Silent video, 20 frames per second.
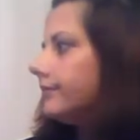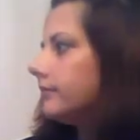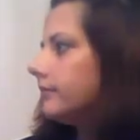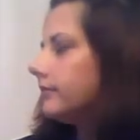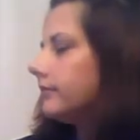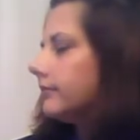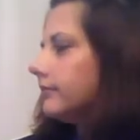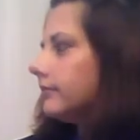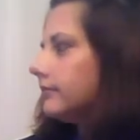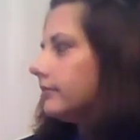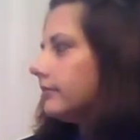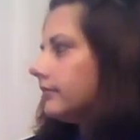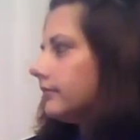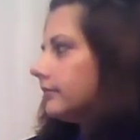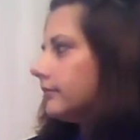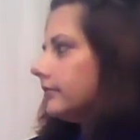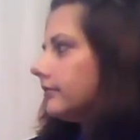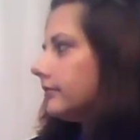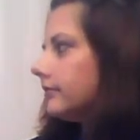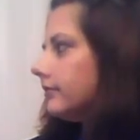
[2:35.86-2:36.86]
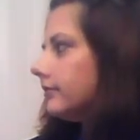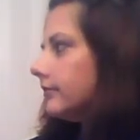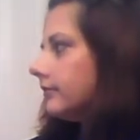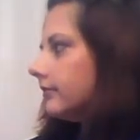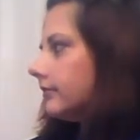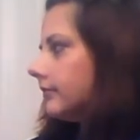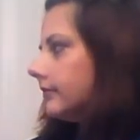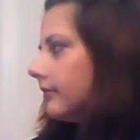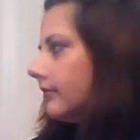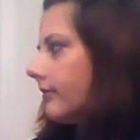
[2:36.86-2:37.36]

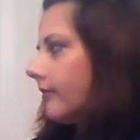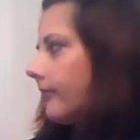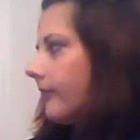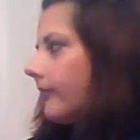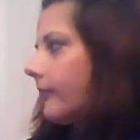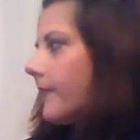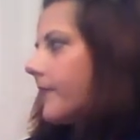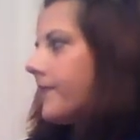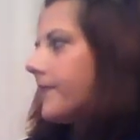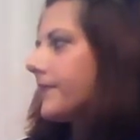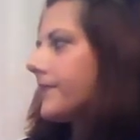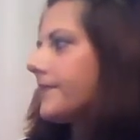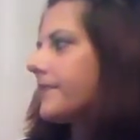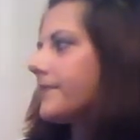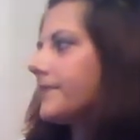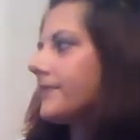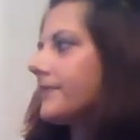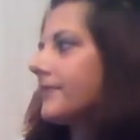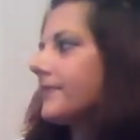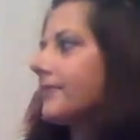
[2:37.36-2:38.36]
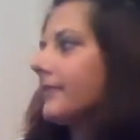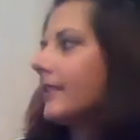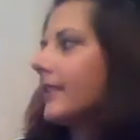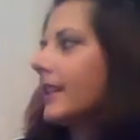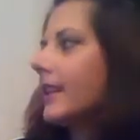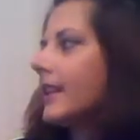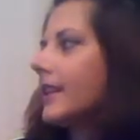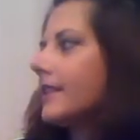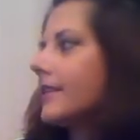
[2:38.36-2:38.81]
No words are spoken by the person on screen.